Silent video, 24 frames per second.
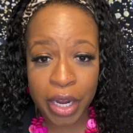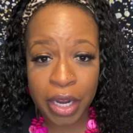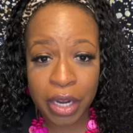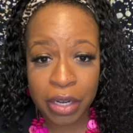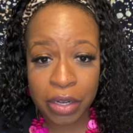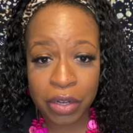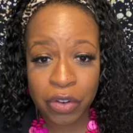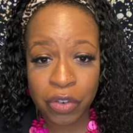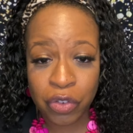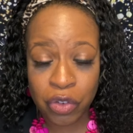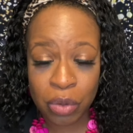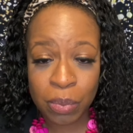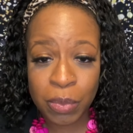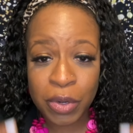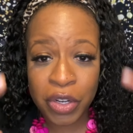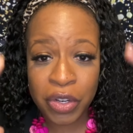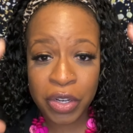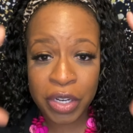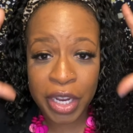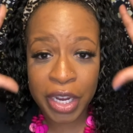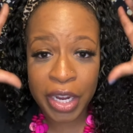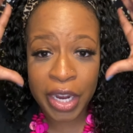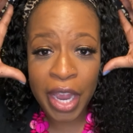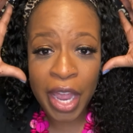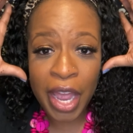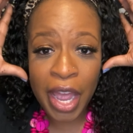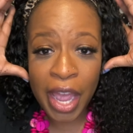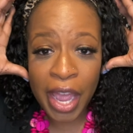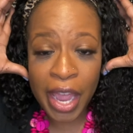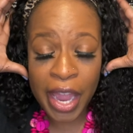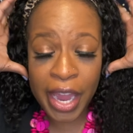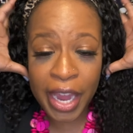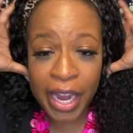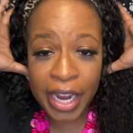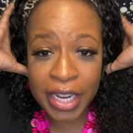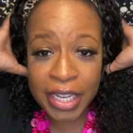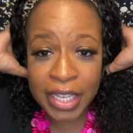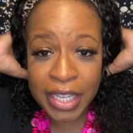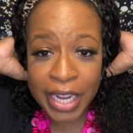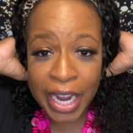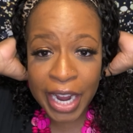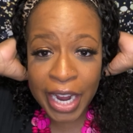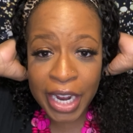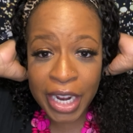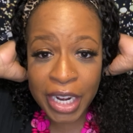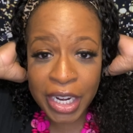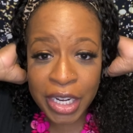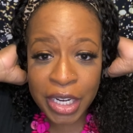there's so much like
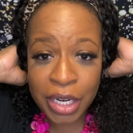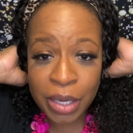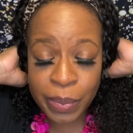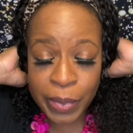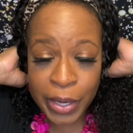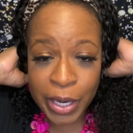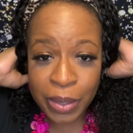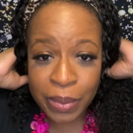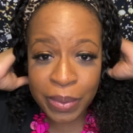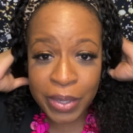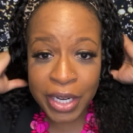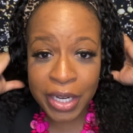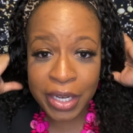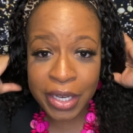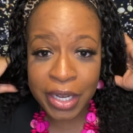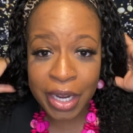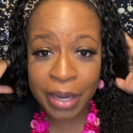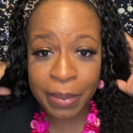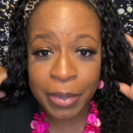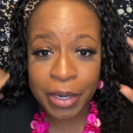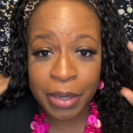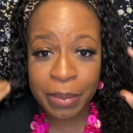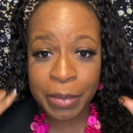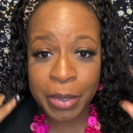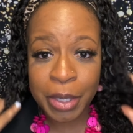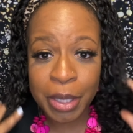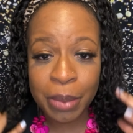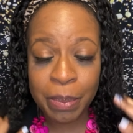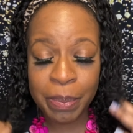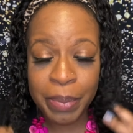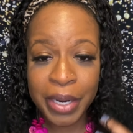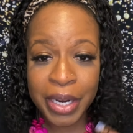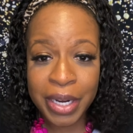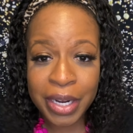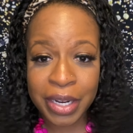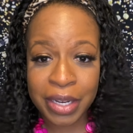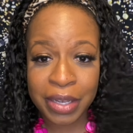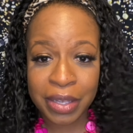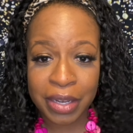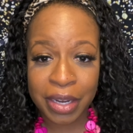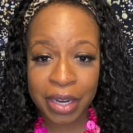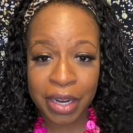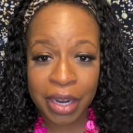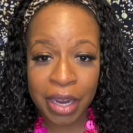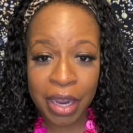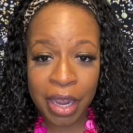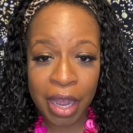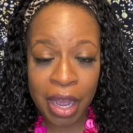anxiety around that time of the month because
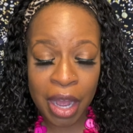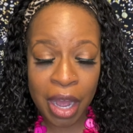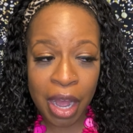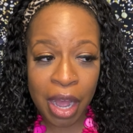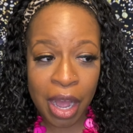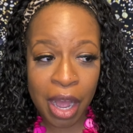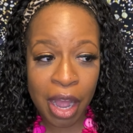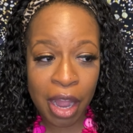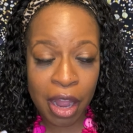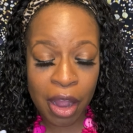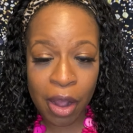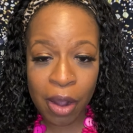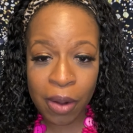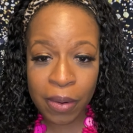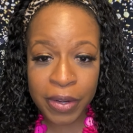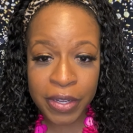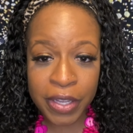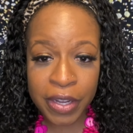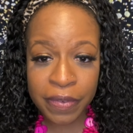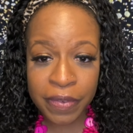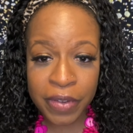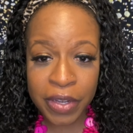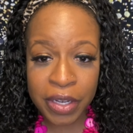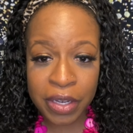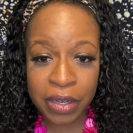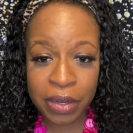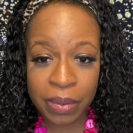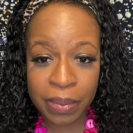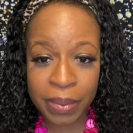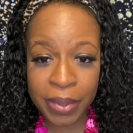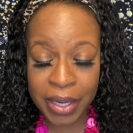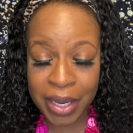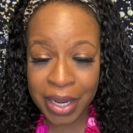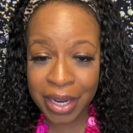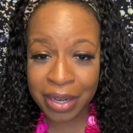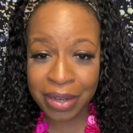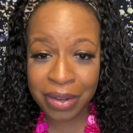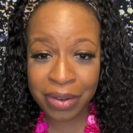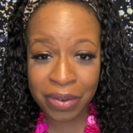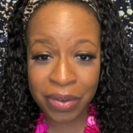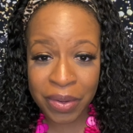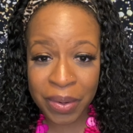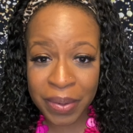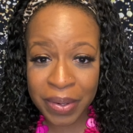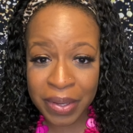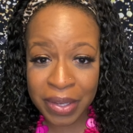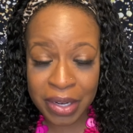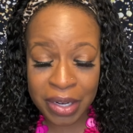like I always have to deal with like, there's
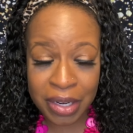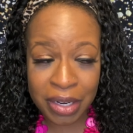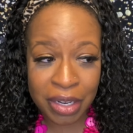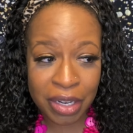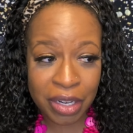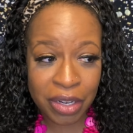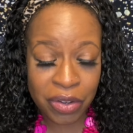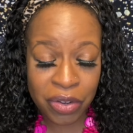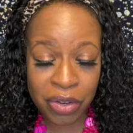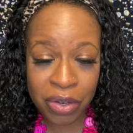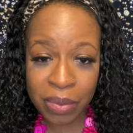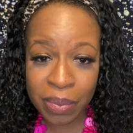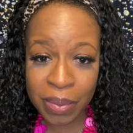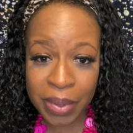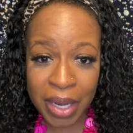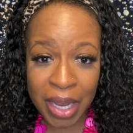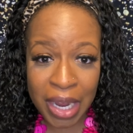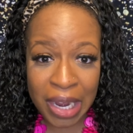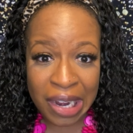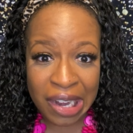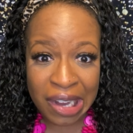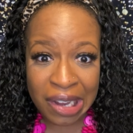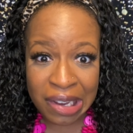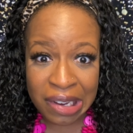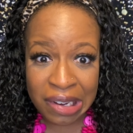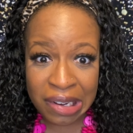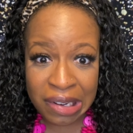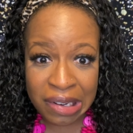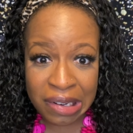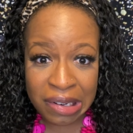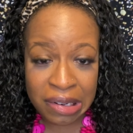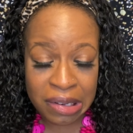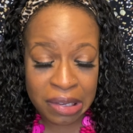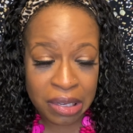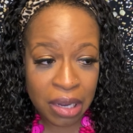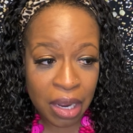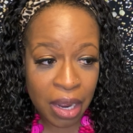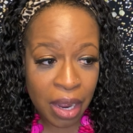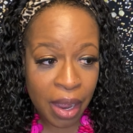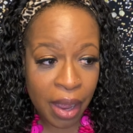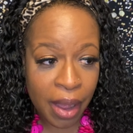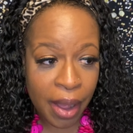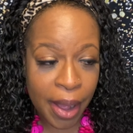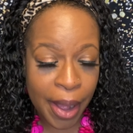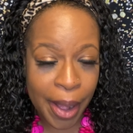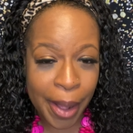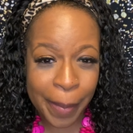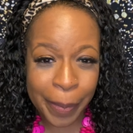always like an issue with like leaks.
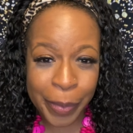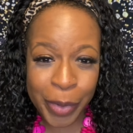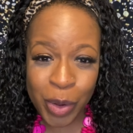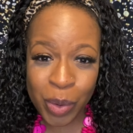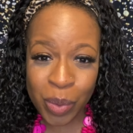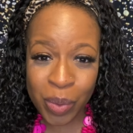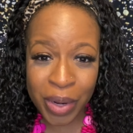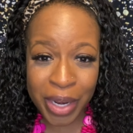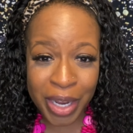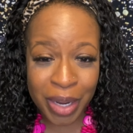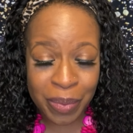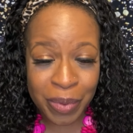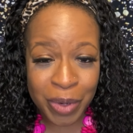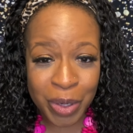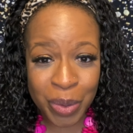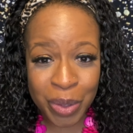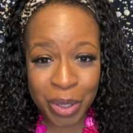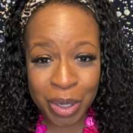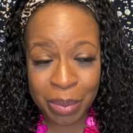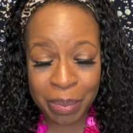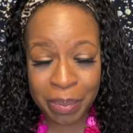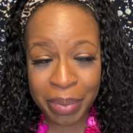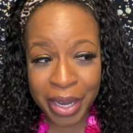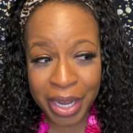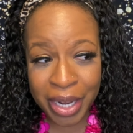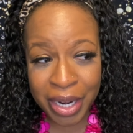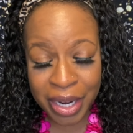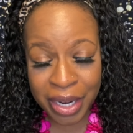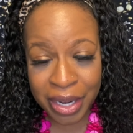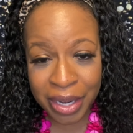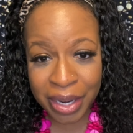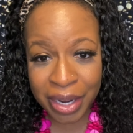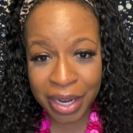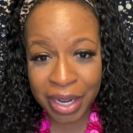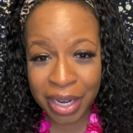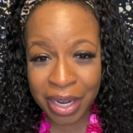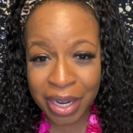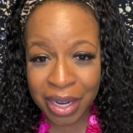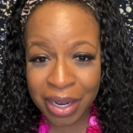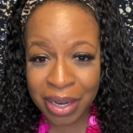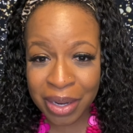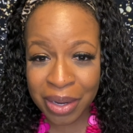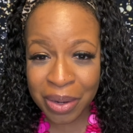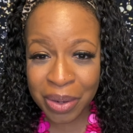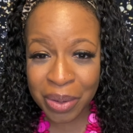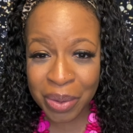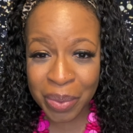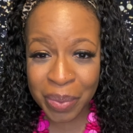You know, like when you go to bed at night,
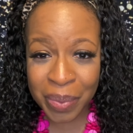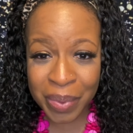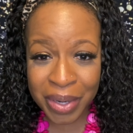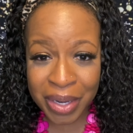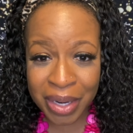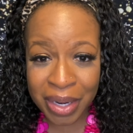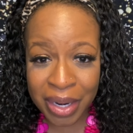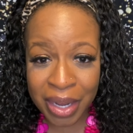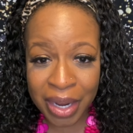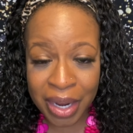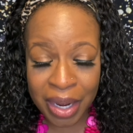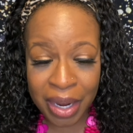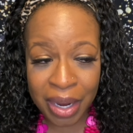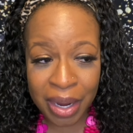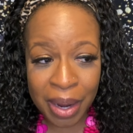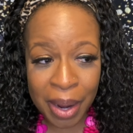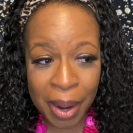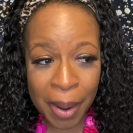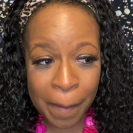you don't want to like